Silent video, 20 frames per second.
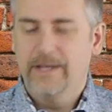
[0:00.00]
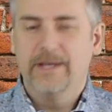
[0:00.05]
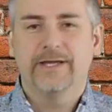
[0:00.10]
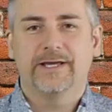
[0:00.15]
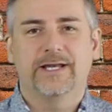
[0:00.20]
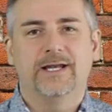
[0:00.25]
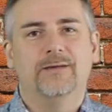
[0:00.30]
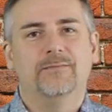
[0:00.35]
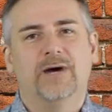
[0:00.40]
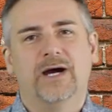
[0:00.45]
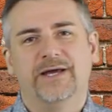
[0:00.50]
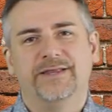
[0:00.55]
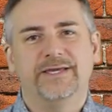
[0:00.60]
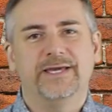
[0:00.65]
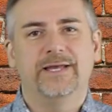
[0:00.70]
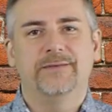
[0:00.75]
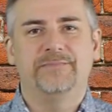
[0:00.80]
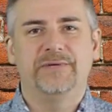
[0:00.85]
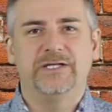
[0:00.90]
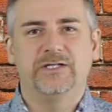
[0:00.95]
can I buy the
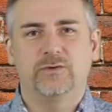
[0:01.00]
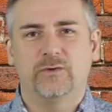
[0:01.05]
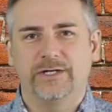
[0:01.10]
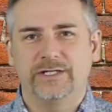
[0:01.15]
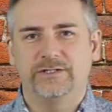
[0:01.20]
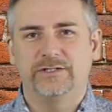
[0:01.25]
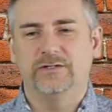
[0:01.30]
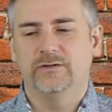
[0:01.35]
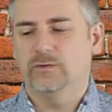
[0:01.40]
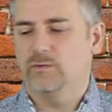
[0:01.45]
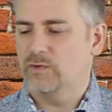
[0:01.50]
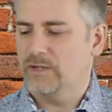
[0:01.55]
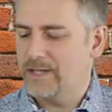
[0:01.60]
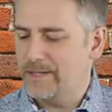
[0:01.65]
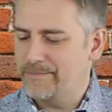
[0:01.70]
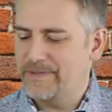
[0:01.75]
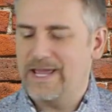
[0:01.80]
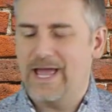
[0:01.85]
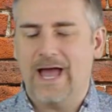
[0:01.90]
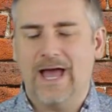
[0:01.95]
NP22 and will I
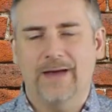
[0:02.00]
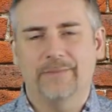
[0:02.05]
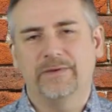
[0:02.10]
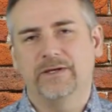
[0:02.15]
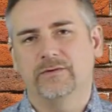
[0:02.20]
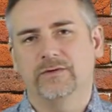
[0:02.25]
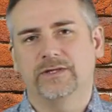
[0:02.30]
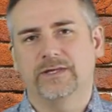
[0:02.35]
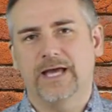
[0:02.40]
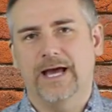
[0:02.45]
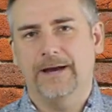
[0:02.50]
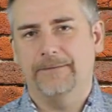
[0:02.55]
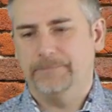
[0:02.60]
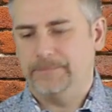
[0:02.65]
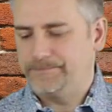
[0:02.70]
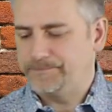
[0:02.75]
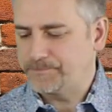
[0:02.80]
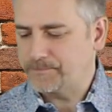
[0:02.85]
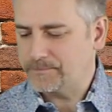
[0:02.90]
be happy with that?